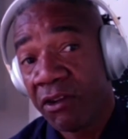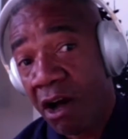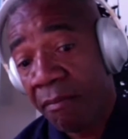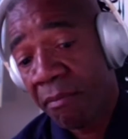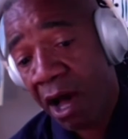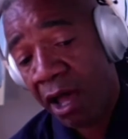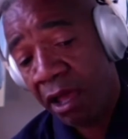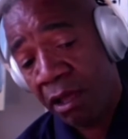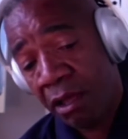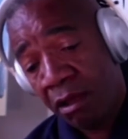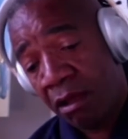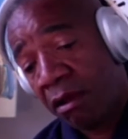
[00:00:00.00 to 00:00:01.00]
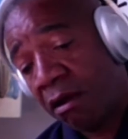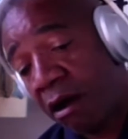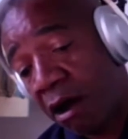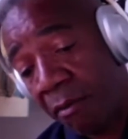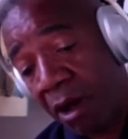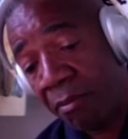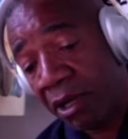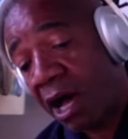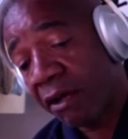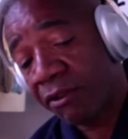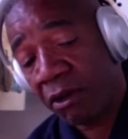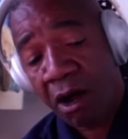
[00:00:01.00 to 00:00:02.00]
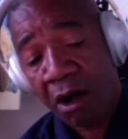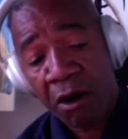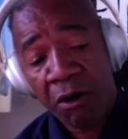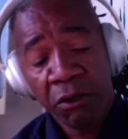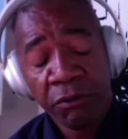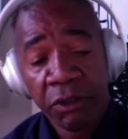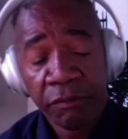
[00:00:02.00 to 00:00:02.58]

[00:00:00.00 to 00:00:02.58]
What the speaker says: on my block, they're all,